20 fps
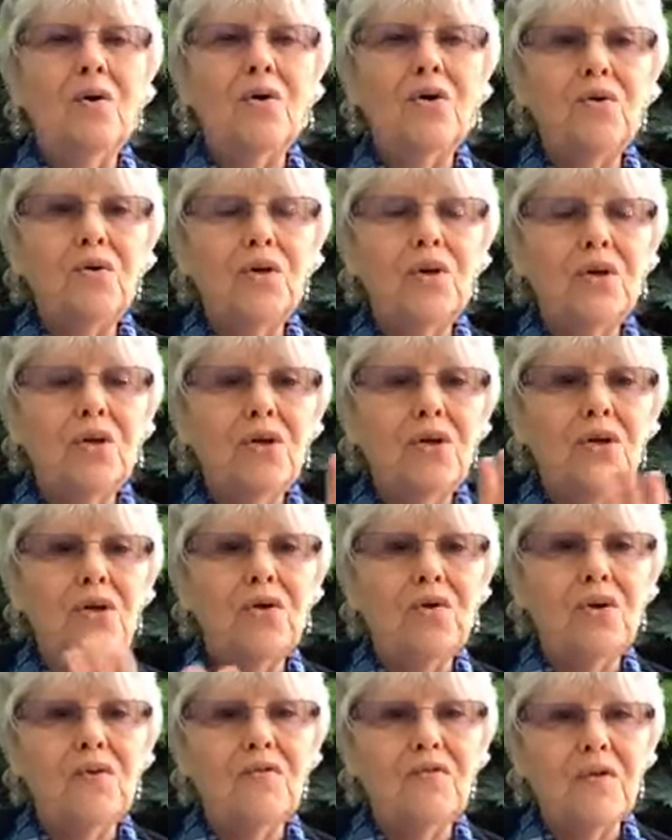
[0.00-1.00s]
or you can
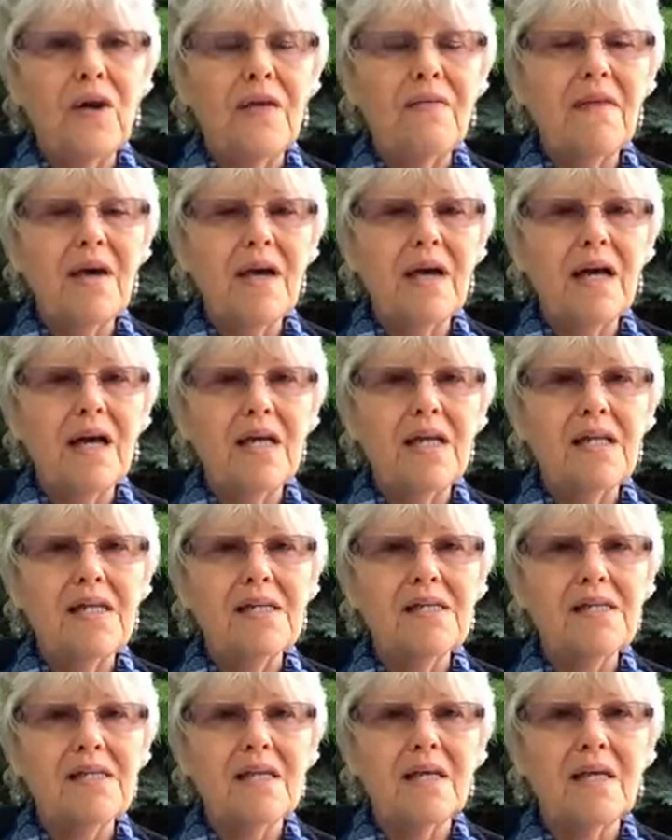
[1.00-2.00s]
you can find that
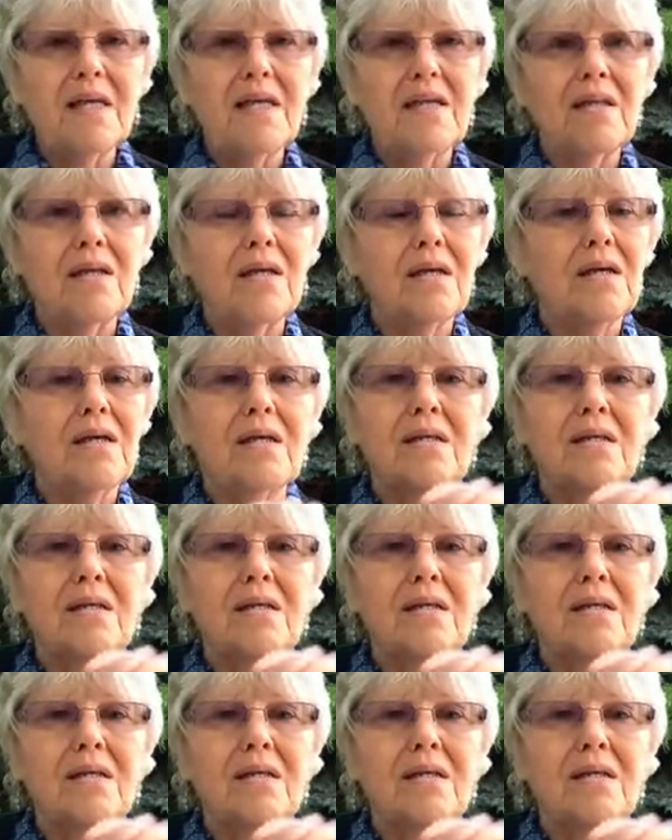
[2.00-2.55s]
guidance in